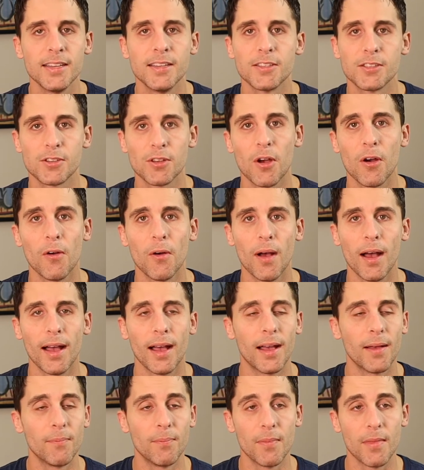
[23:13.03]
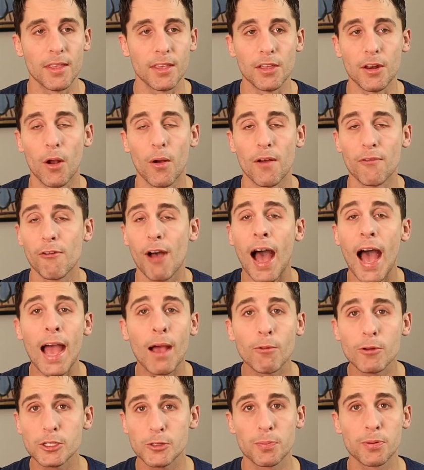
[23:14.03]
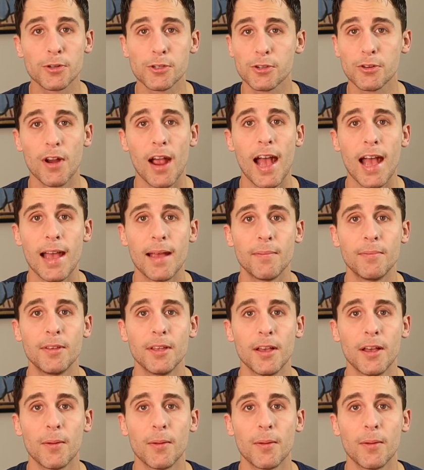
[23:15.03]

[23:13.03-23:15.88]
So, if I was prescribed